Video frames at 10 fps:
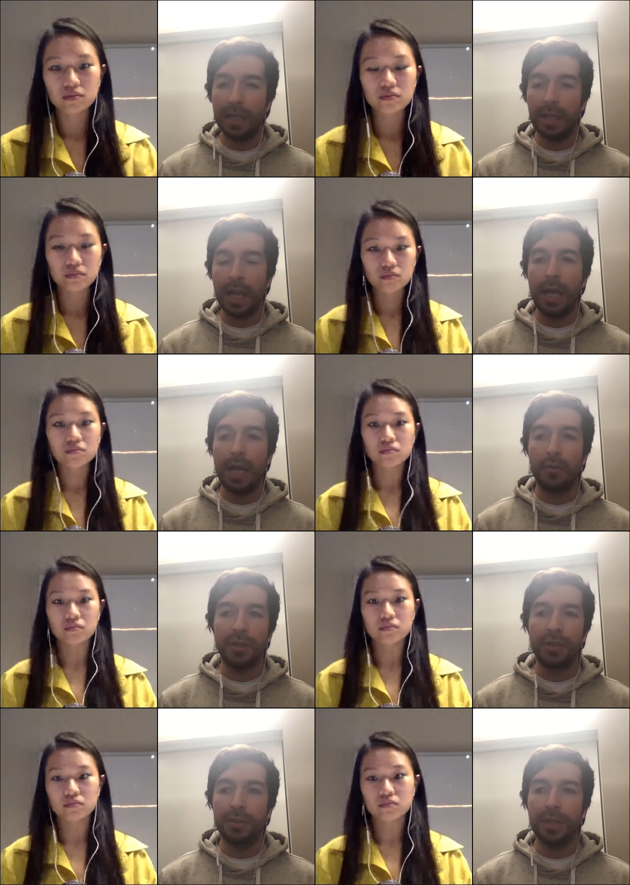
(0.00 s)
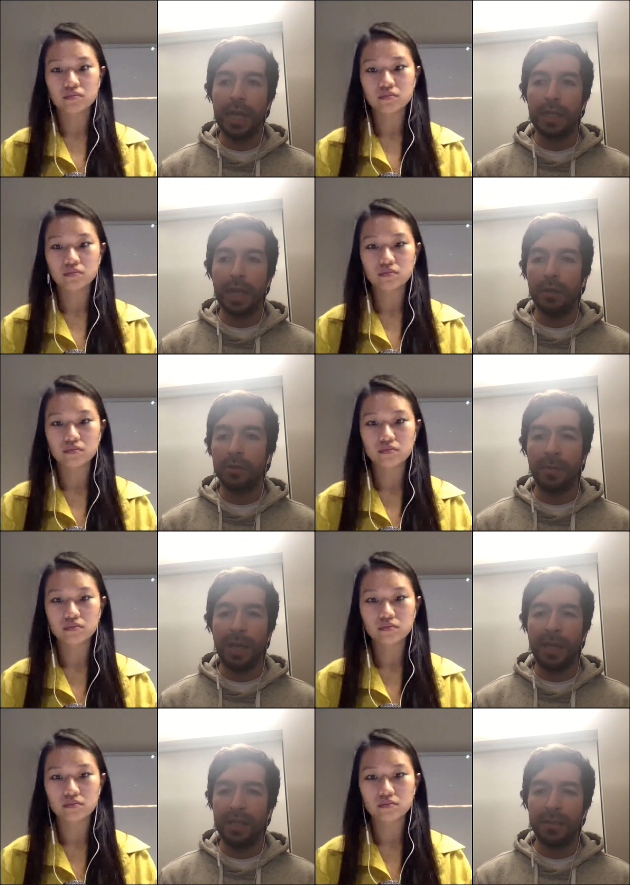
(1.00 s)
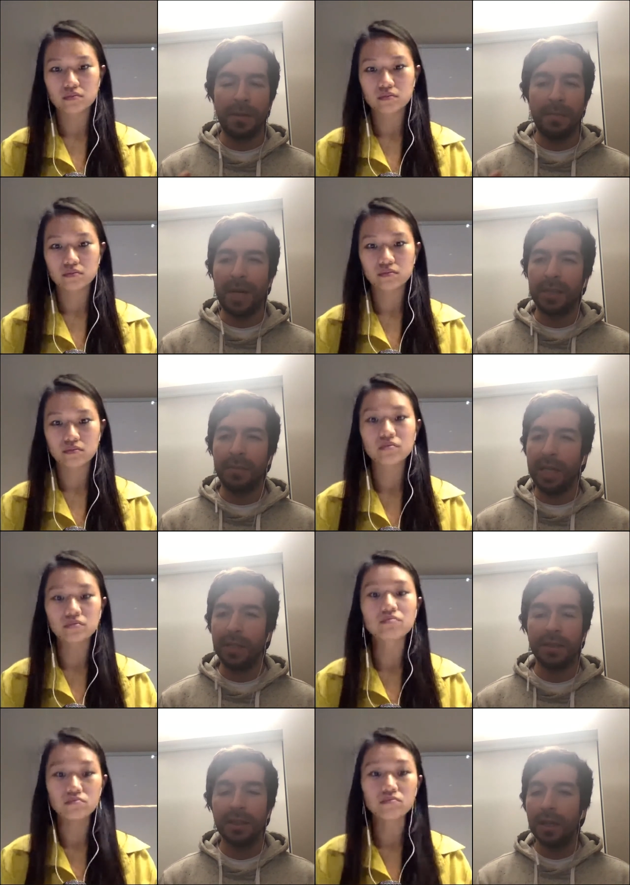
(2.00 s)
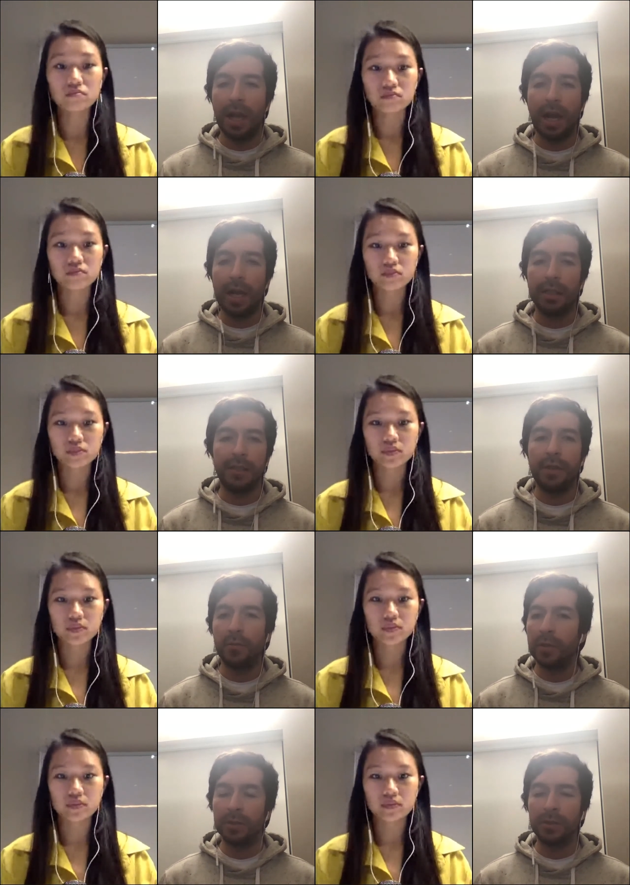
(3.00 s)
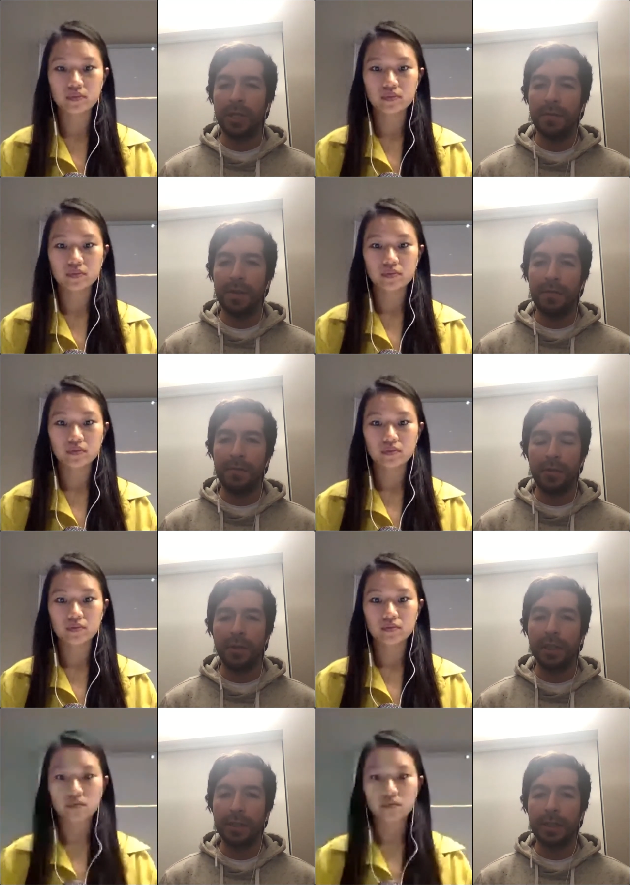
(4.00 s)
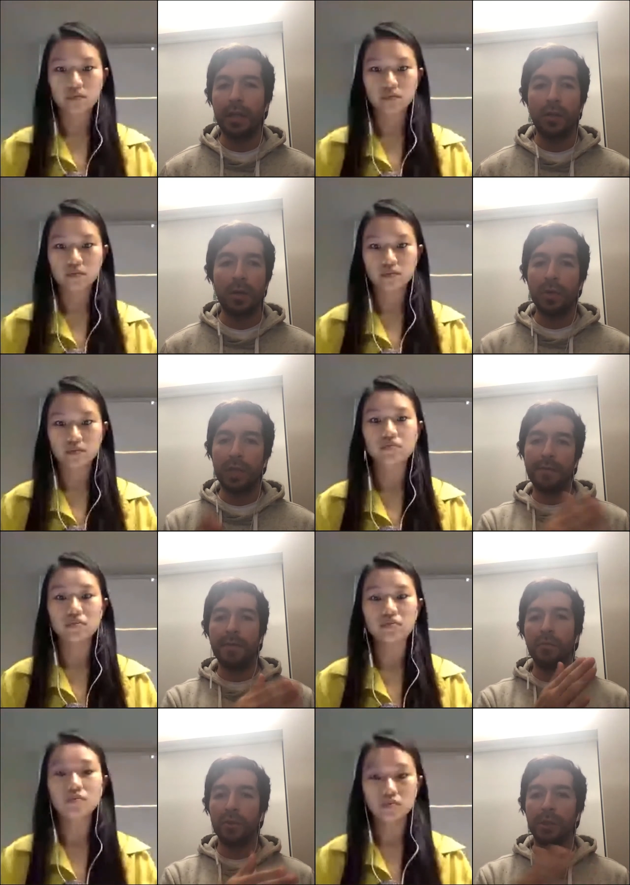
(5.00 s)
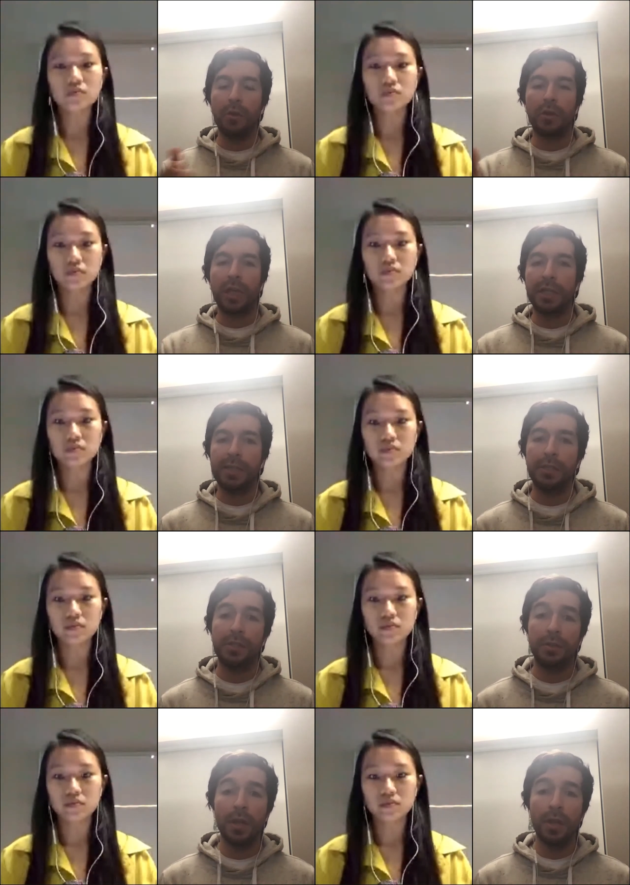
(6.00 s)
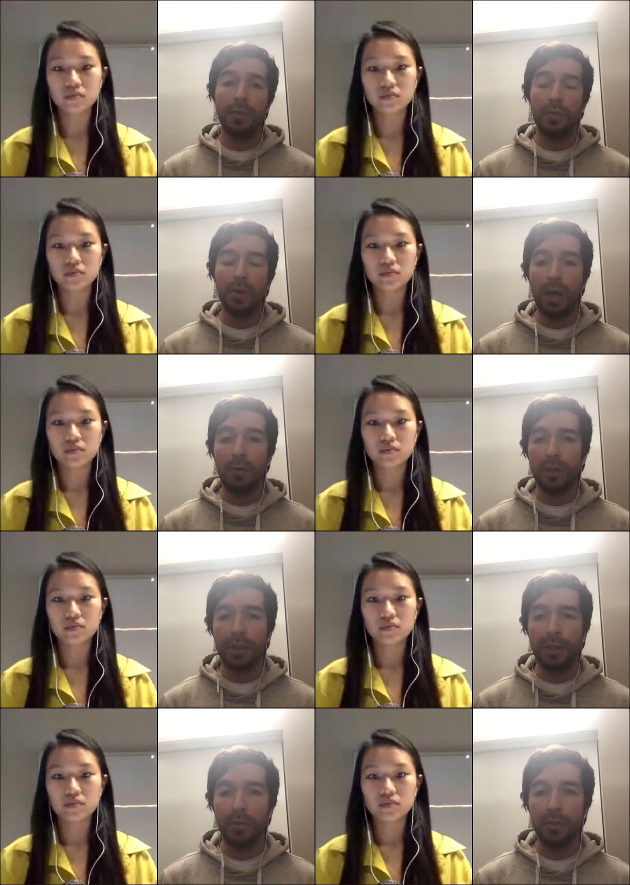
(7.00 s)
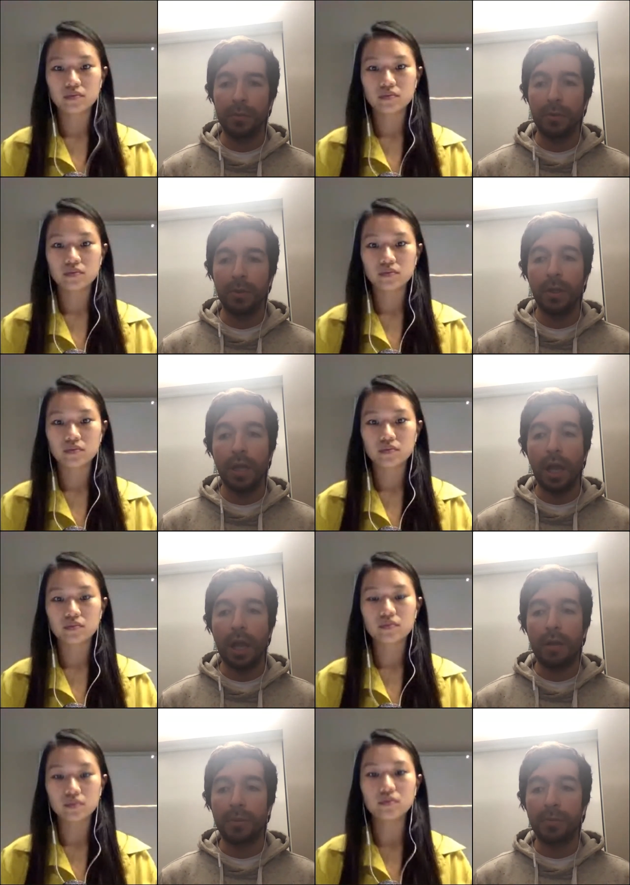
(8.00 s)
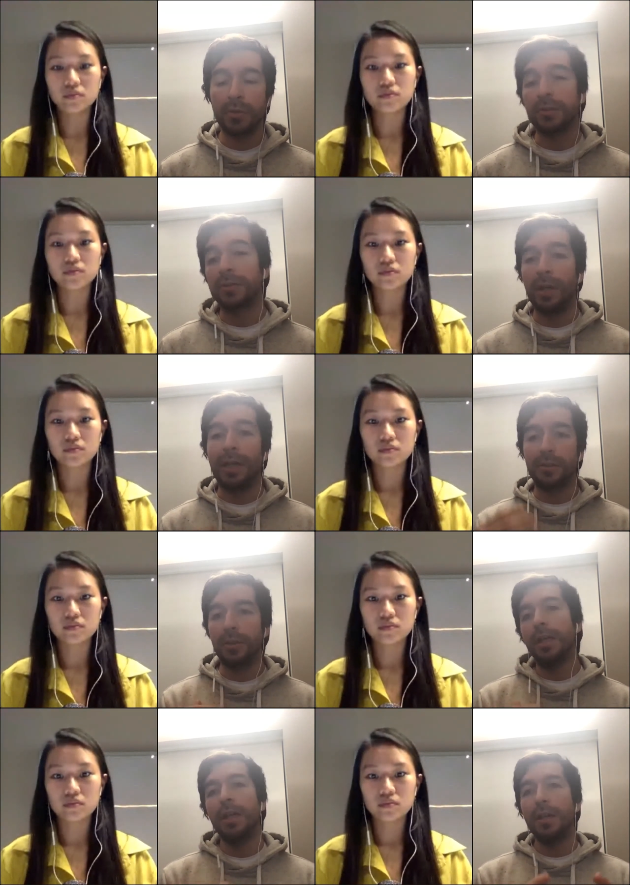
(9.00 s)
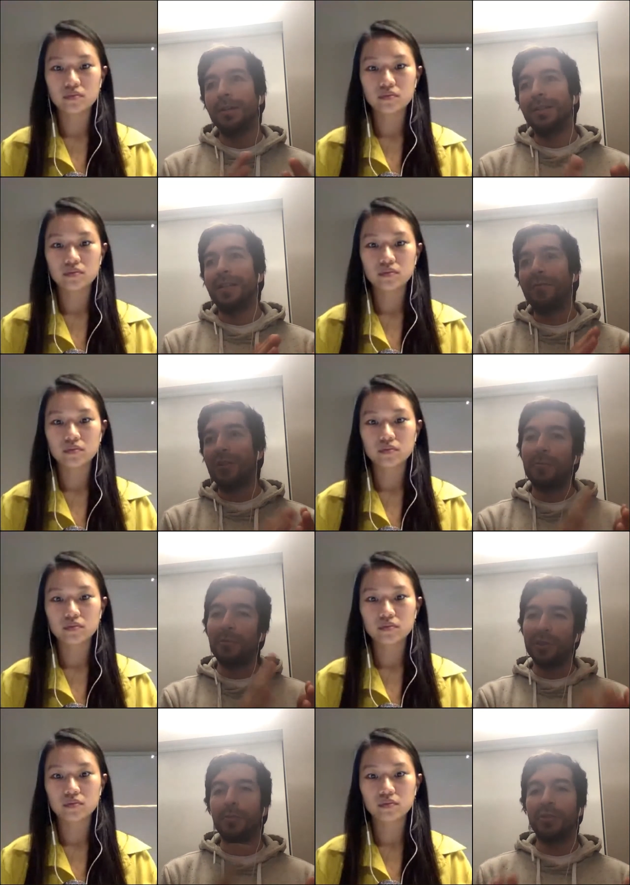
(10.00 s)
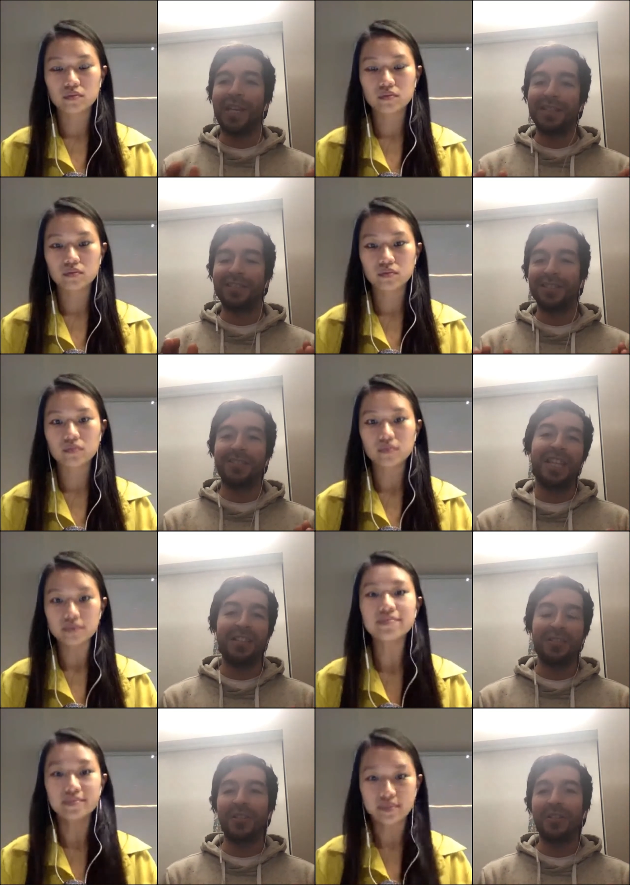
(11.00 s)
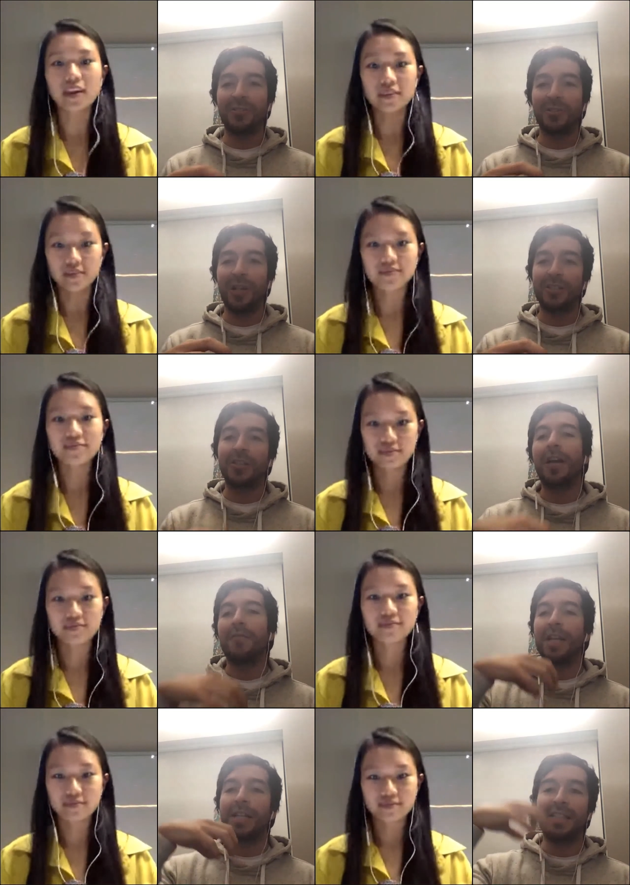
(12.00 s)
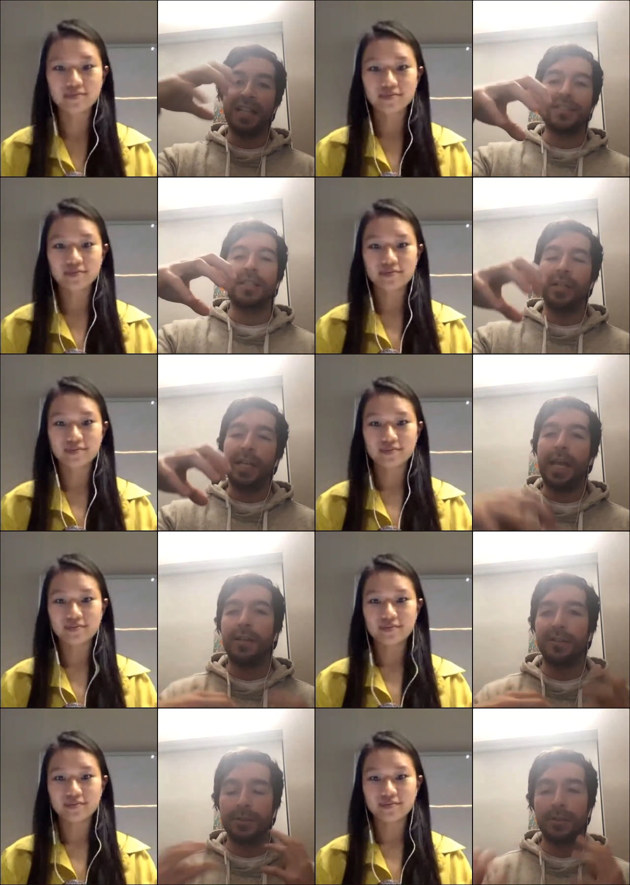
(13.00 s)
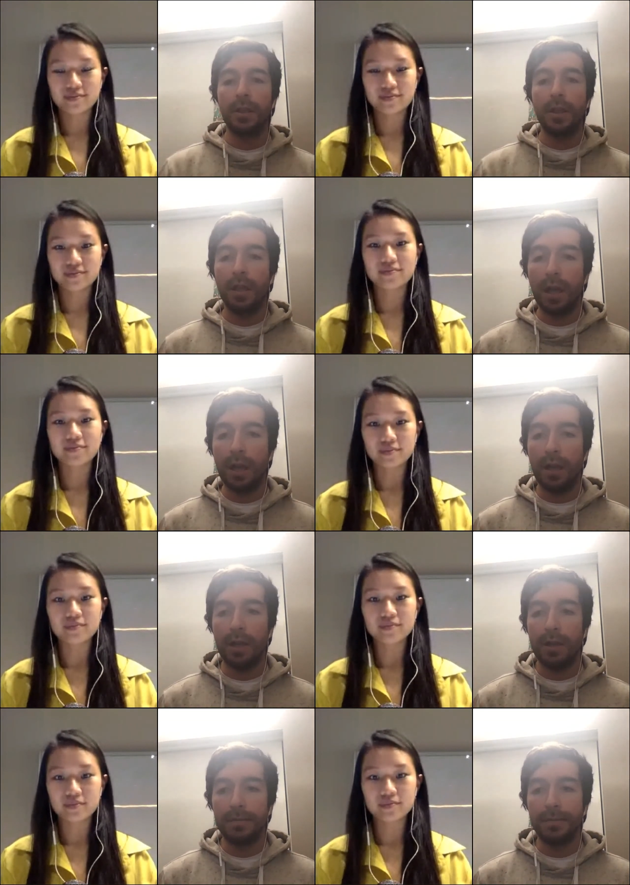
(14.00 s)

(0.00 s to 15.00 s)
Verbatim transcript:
Speaker 1: uh, which is like automatic market makers, mm-hmm. uh, definitely we're going to have a few in Cardano, and we have multiple organizations uh, working in multiple uh, proposals. So actually, if you have multiple dexes, then you're going to also have like dex aggregators. So uh,